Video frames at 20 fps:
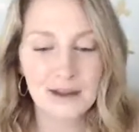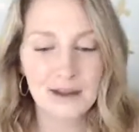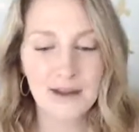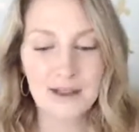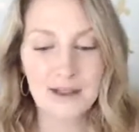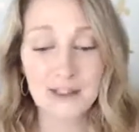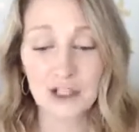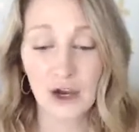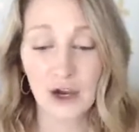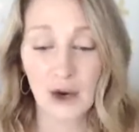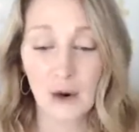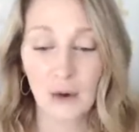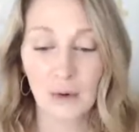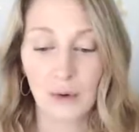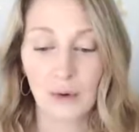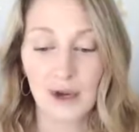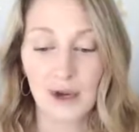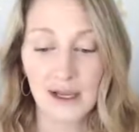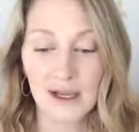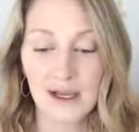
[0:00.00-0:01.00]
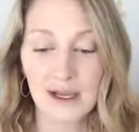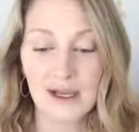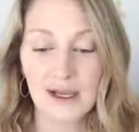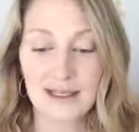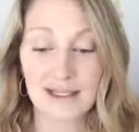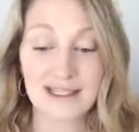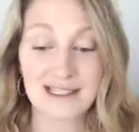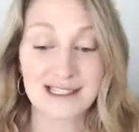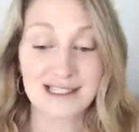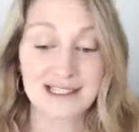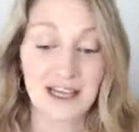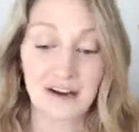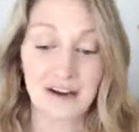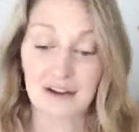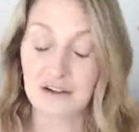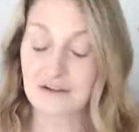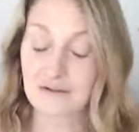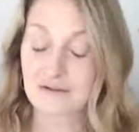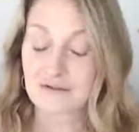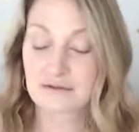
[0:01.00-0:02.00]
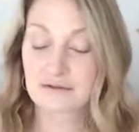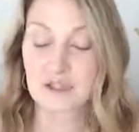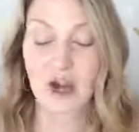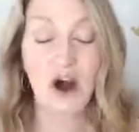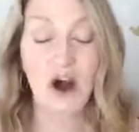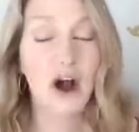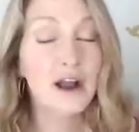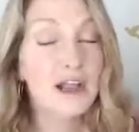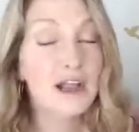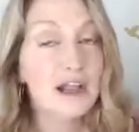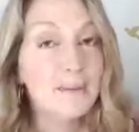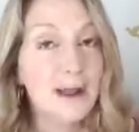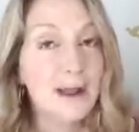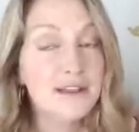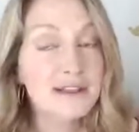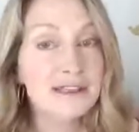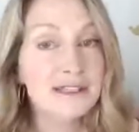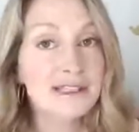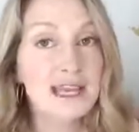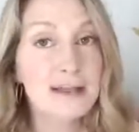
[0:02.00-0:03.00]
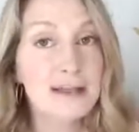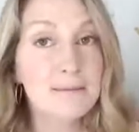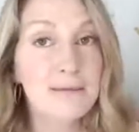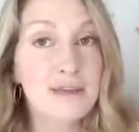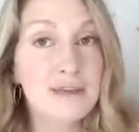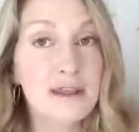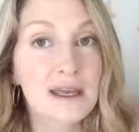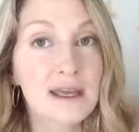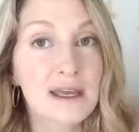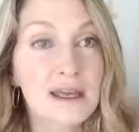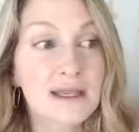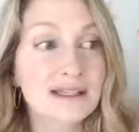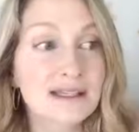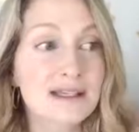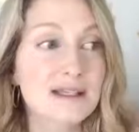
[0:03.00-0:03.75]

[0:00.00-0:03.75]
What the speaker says: So instead of talking about the same things,